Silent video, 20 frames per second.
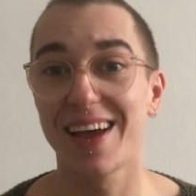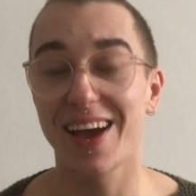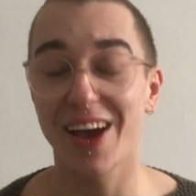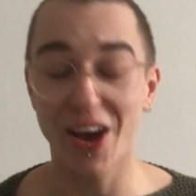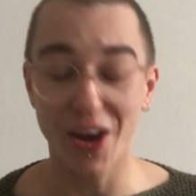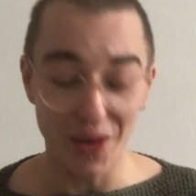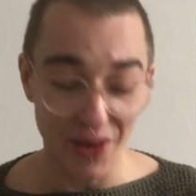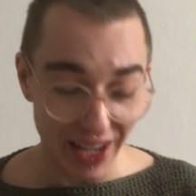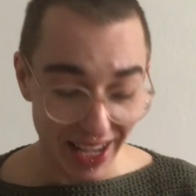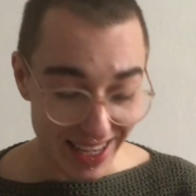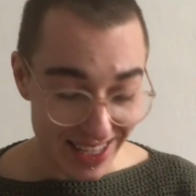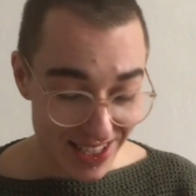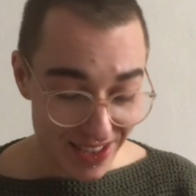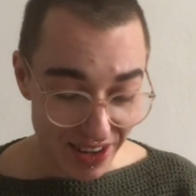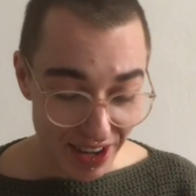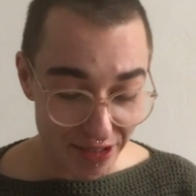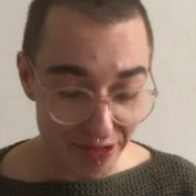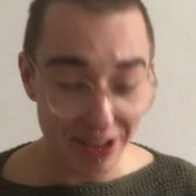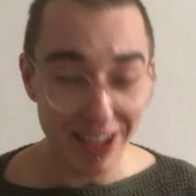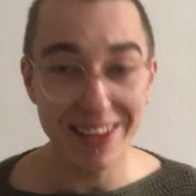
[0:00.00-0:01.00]
Okay, so I
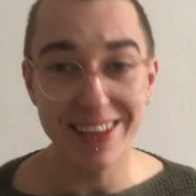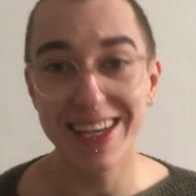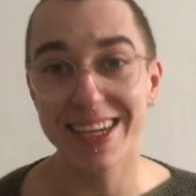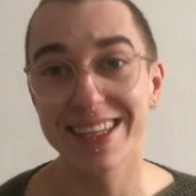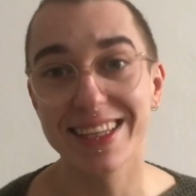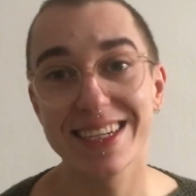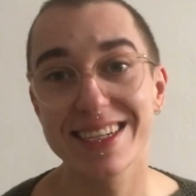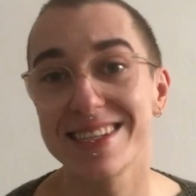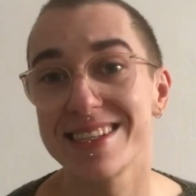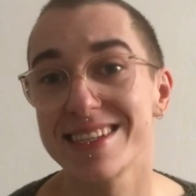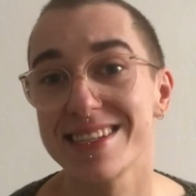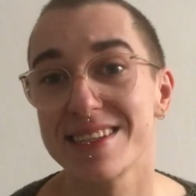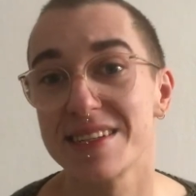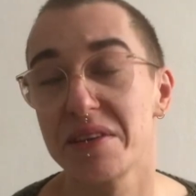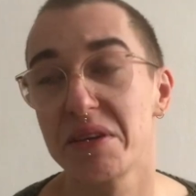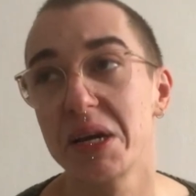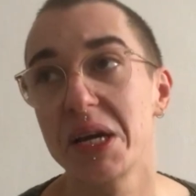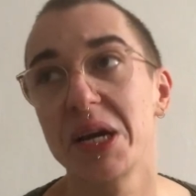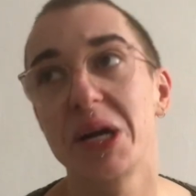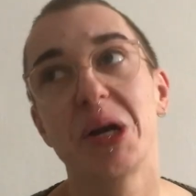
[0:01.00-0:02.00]
feel like this
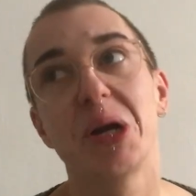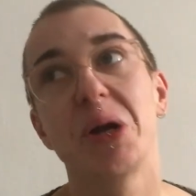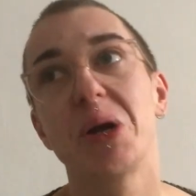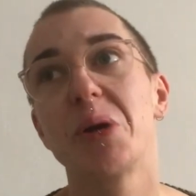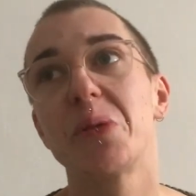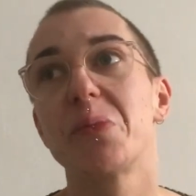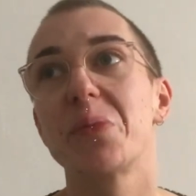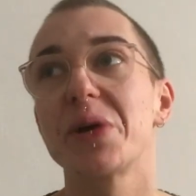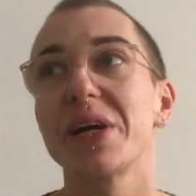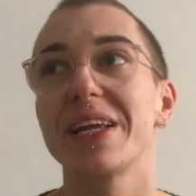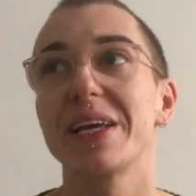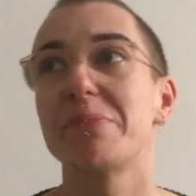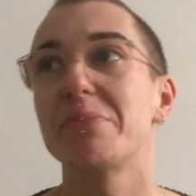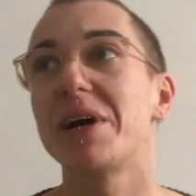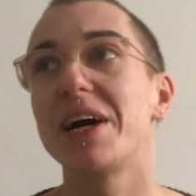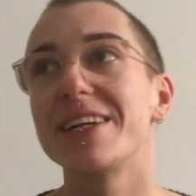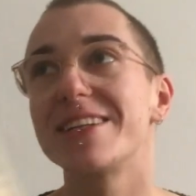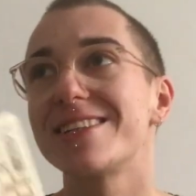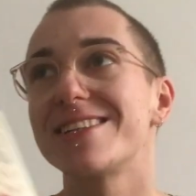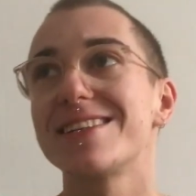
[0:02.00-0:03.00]
pretty
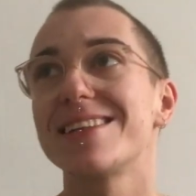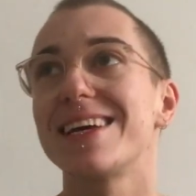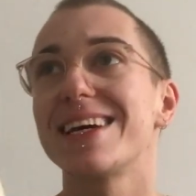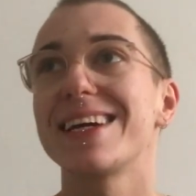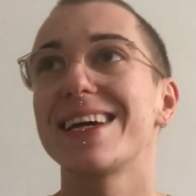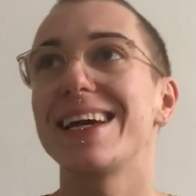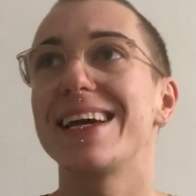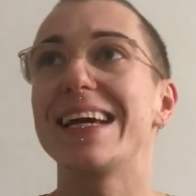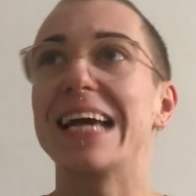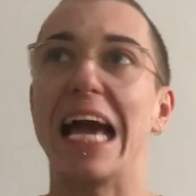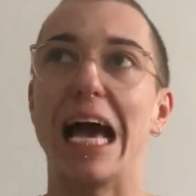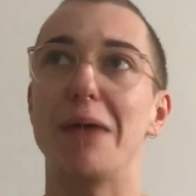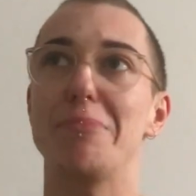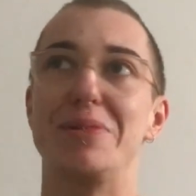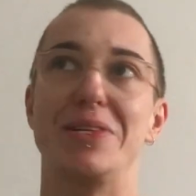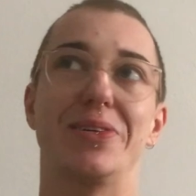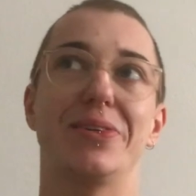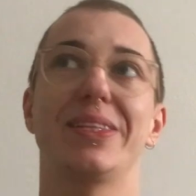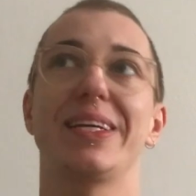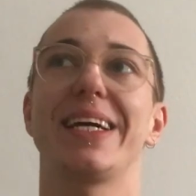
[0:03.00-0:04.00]
much like
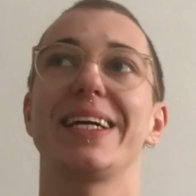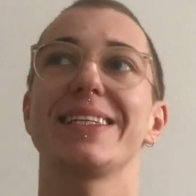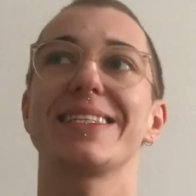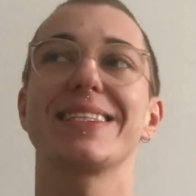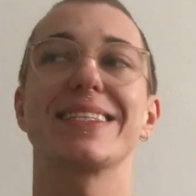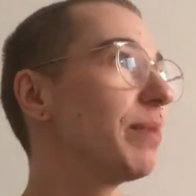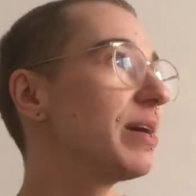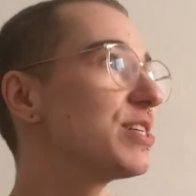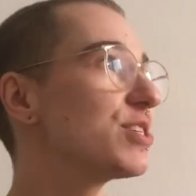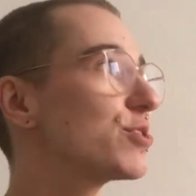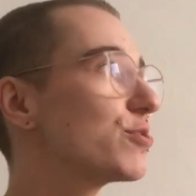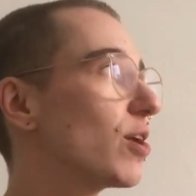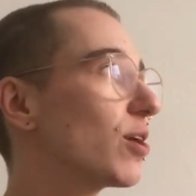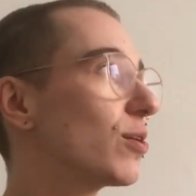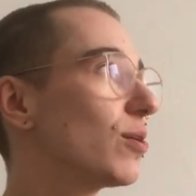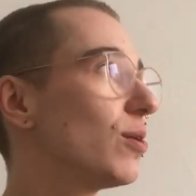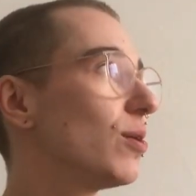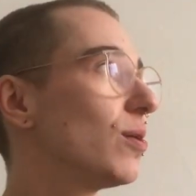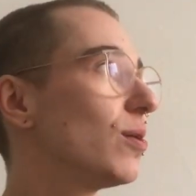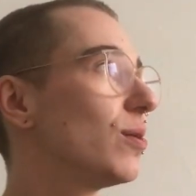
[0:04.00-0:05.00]
encapsulates my
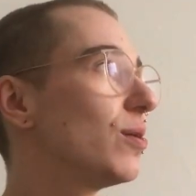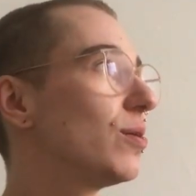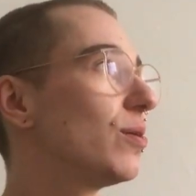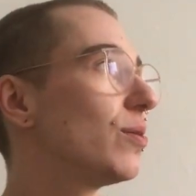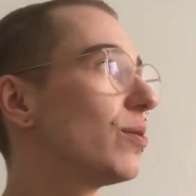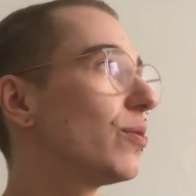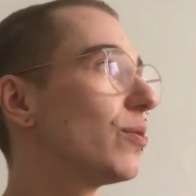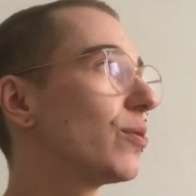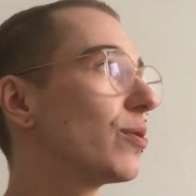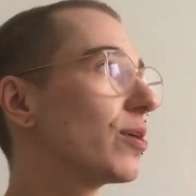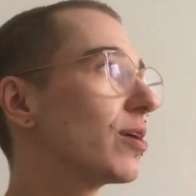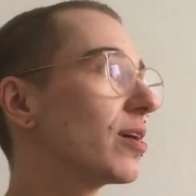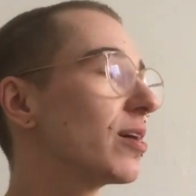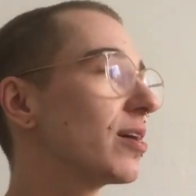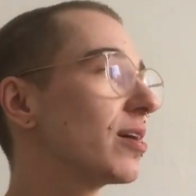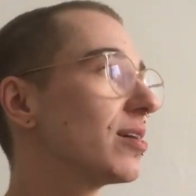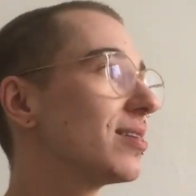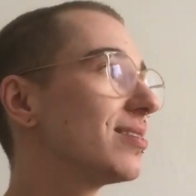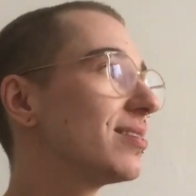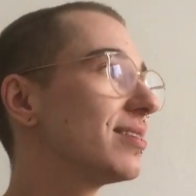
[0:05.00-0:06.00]
struggle,
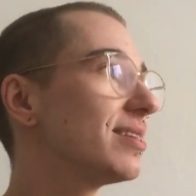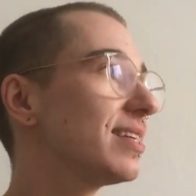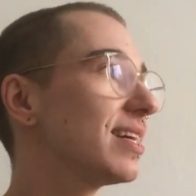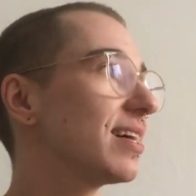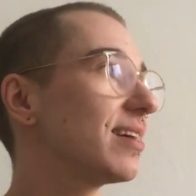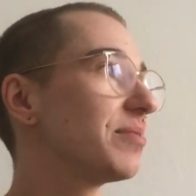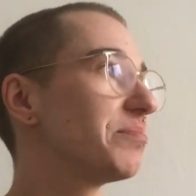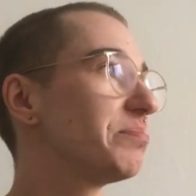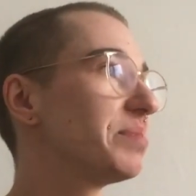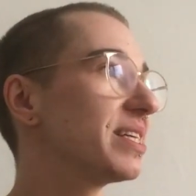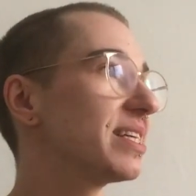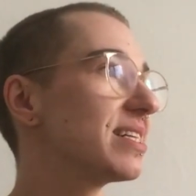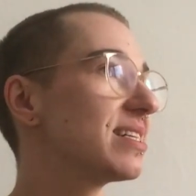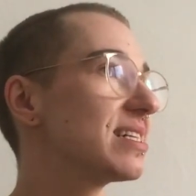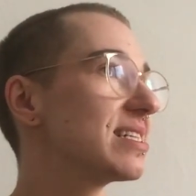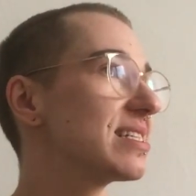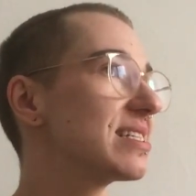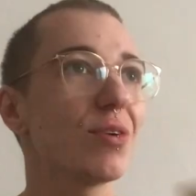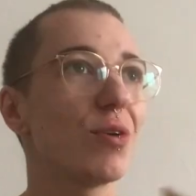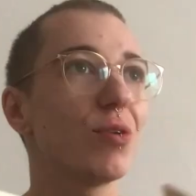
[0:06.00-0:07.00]
or Yeah,
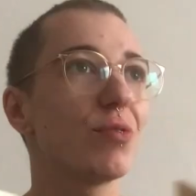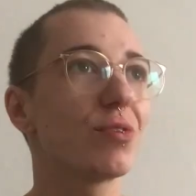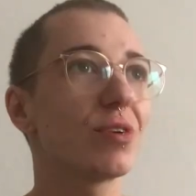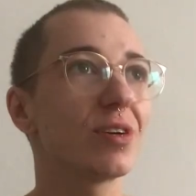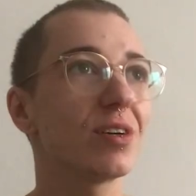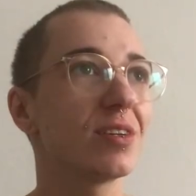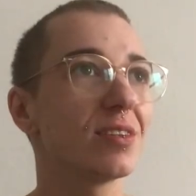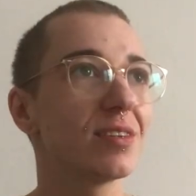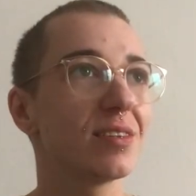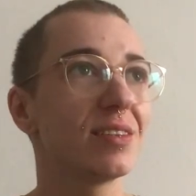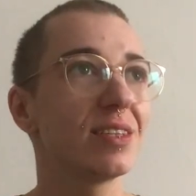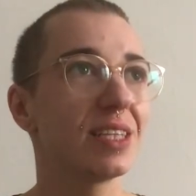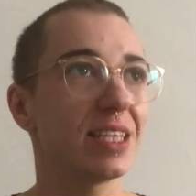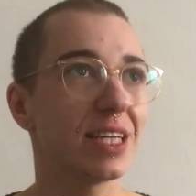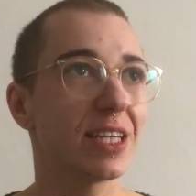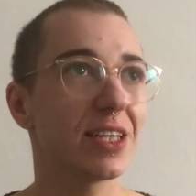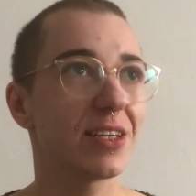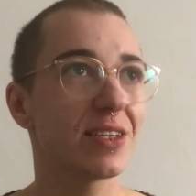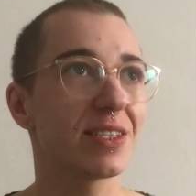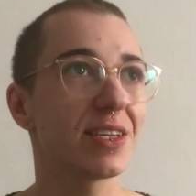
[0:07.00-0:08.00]
because over the
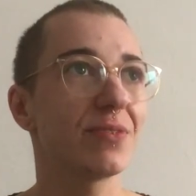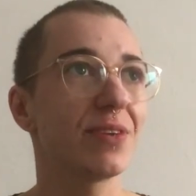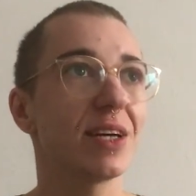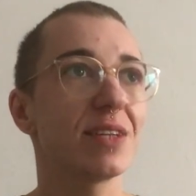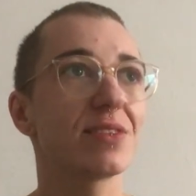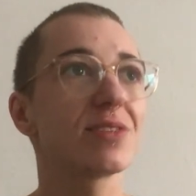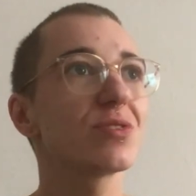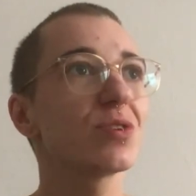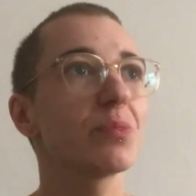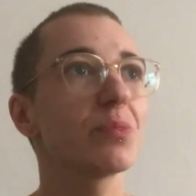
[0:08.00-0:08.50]
years, I've had so